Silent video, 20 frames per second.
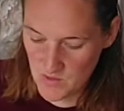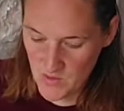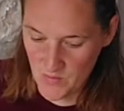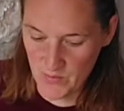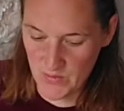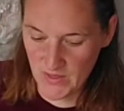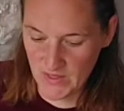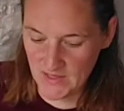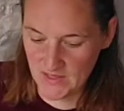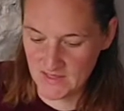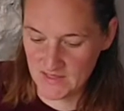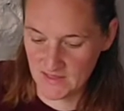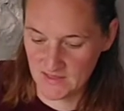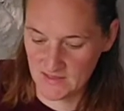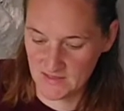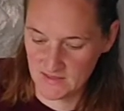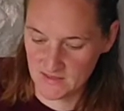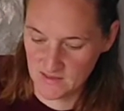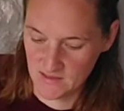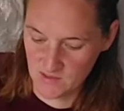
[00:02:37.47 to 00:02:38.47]
ability
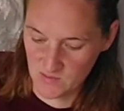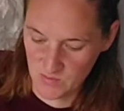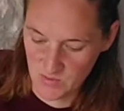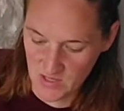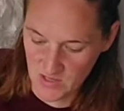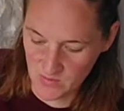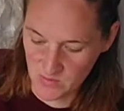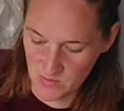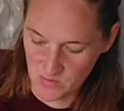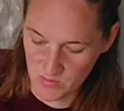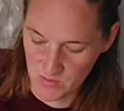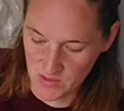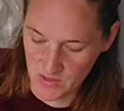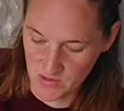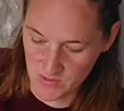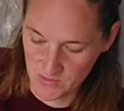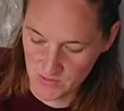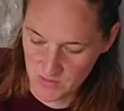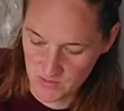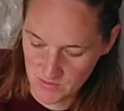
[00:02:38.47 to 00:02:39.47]
to turn the paper
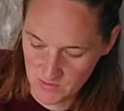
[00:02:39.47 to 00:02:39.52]
brown.